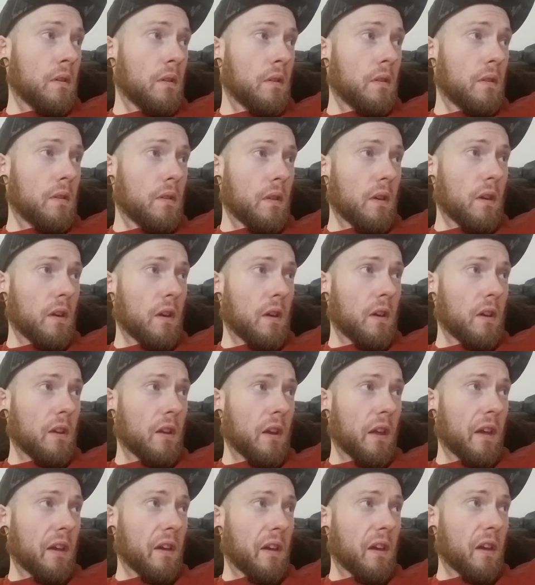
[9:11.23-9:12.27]
Then
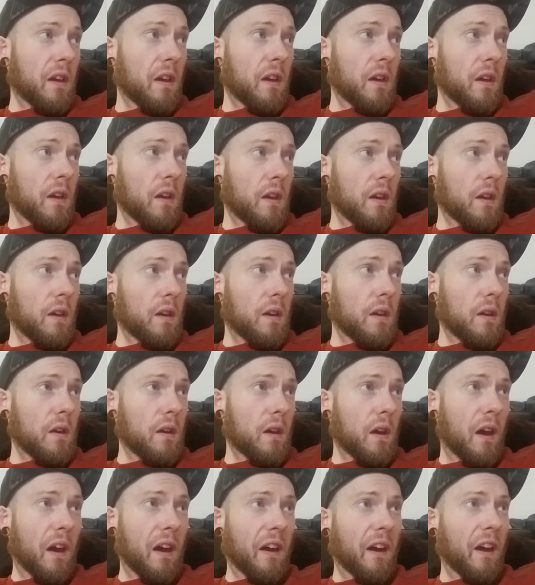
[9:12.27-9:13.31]

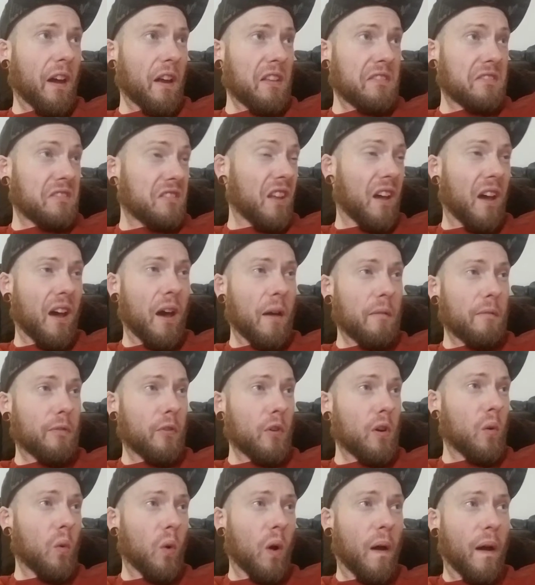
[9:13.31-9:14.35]
I kind of stopped for
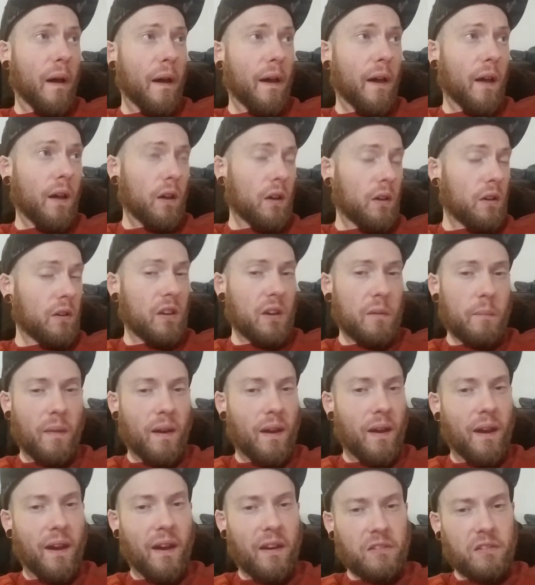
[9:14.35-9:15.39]
a while, get my
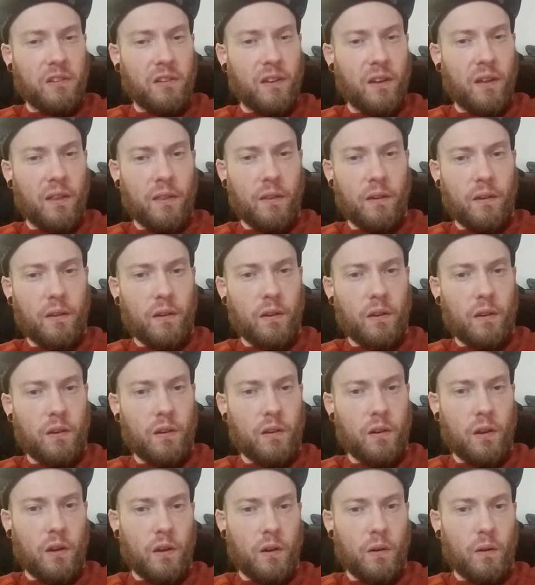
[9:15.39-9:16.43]
act together, you
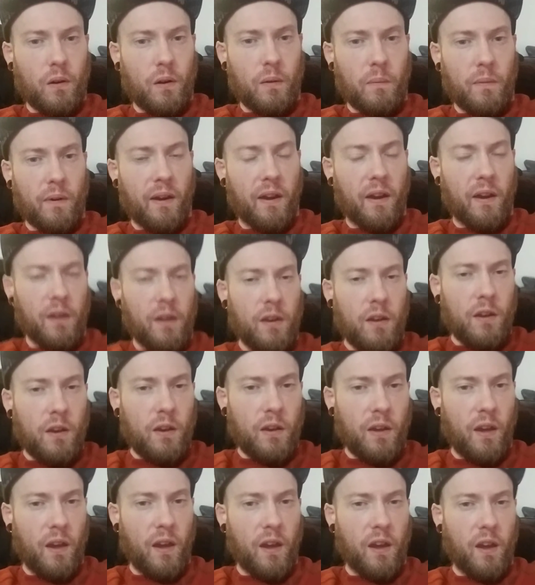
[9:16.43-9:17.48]
know. I'm like,
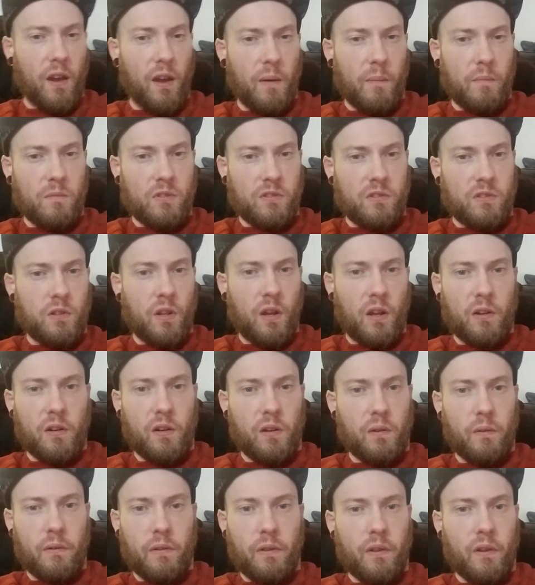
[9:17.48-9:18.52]
okay, I'm just done
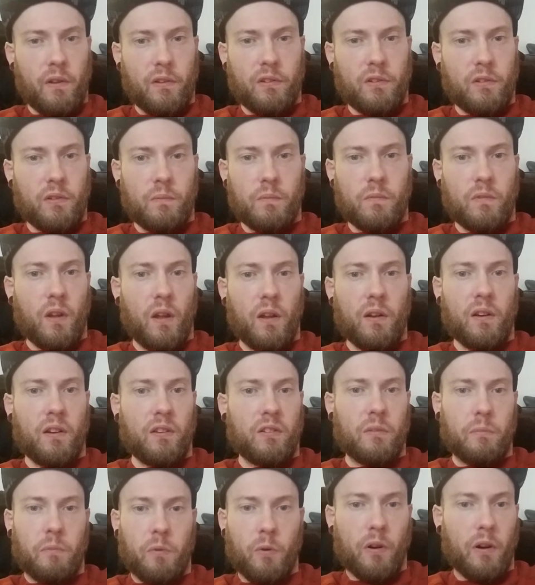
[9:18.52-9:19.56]
doing this. I'm done
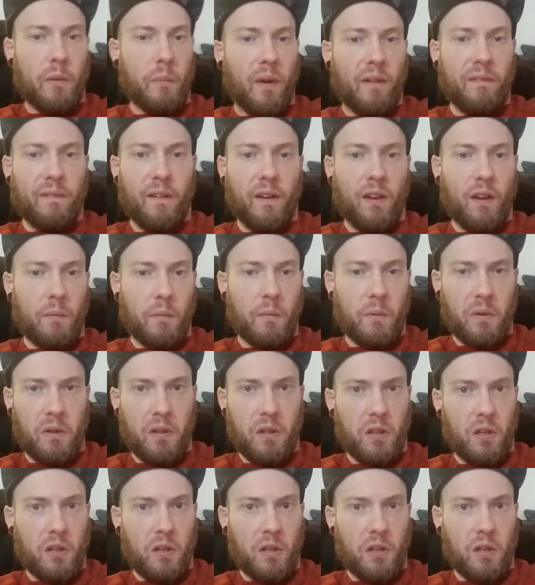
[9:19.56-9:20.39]
disappointing my family.